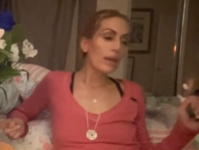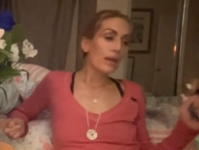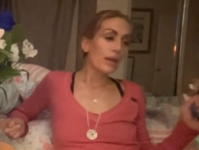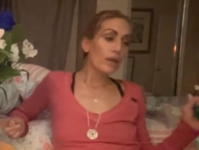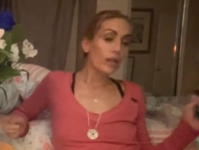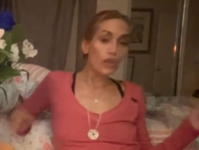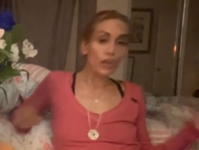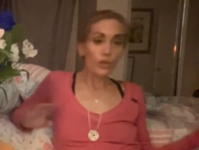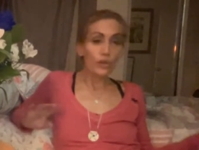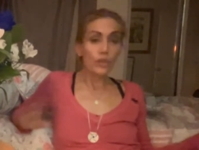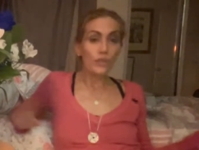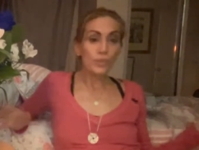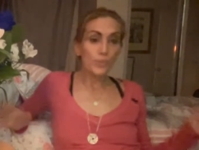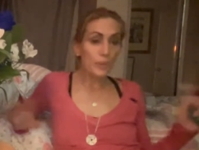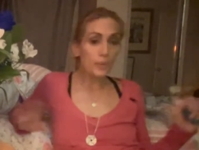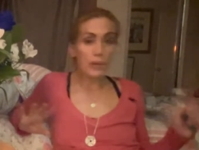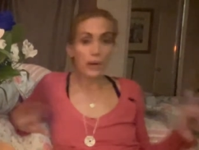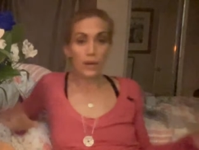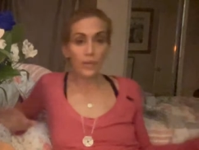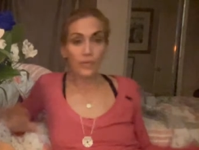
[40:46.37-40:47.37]
You know, these
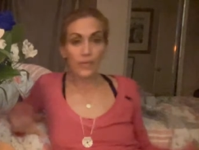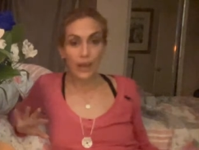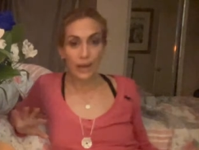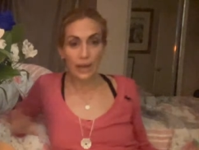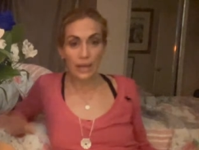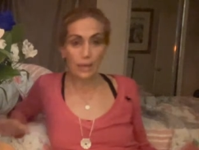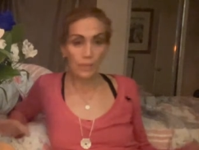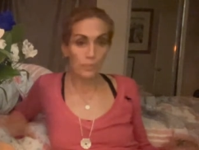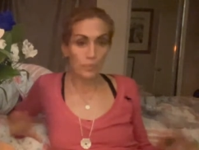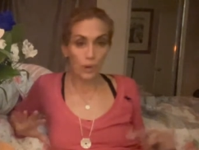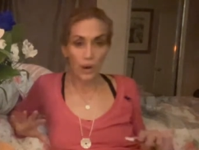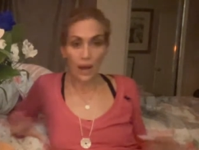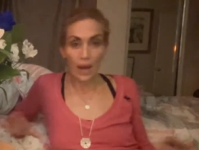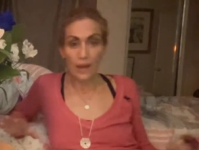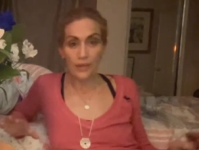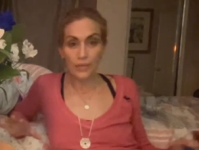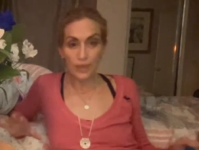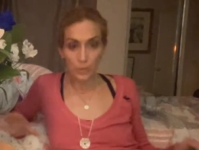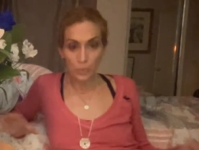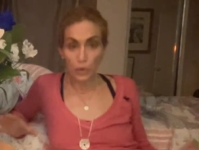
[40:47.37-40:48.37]
people are flying in
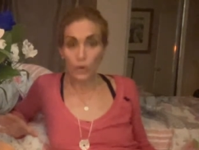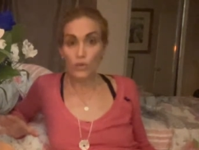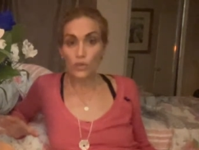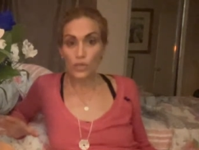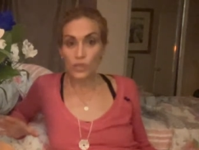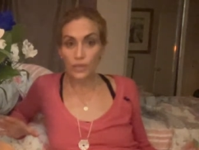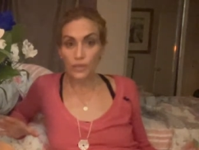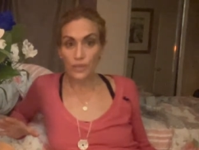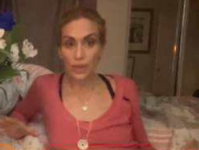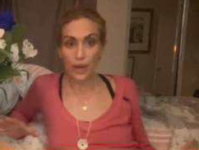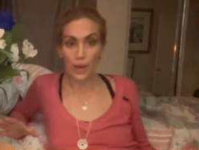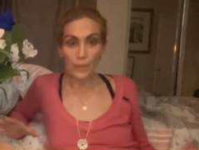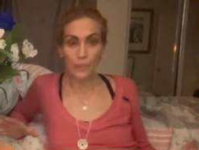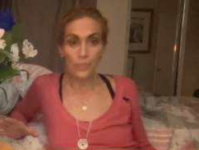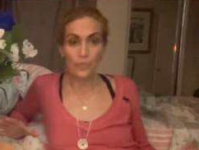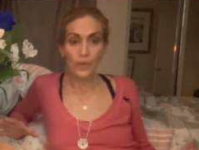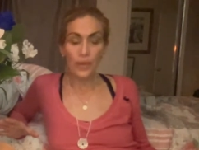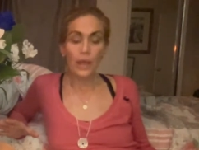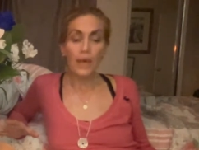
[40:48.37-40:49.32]
private, most of them.